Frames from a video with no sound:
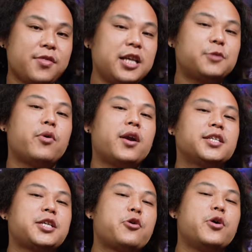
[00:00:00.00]
These
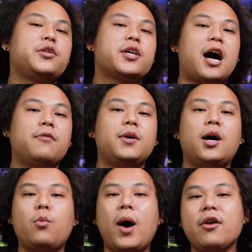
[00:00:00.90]
products are going to cover
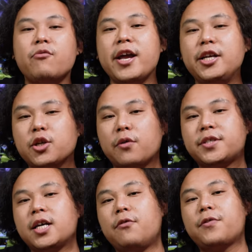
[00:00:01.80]
a wide range of
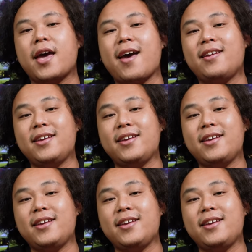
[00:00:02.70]
self-care